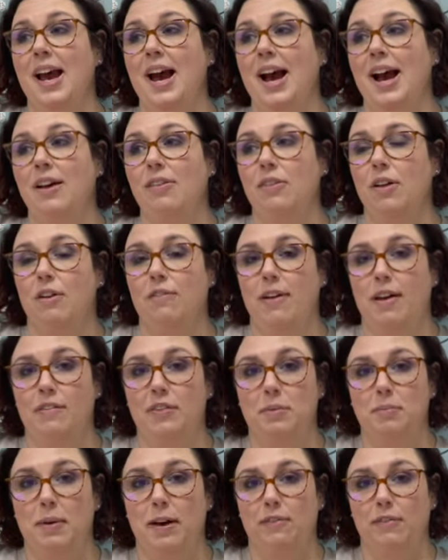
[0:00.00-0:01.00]
I love
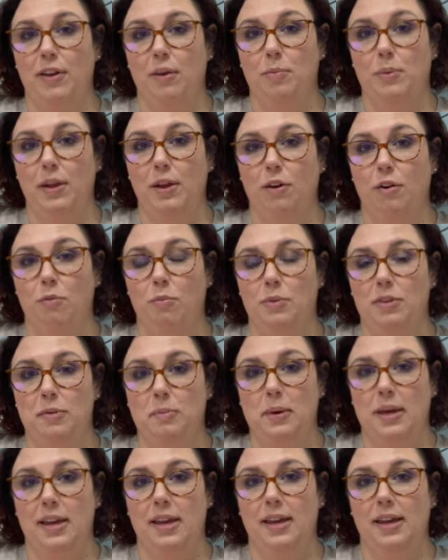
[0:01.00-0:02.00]
having my family home with
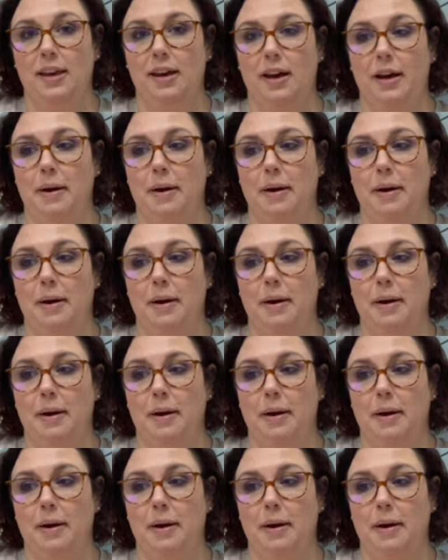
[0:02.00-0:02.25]
me,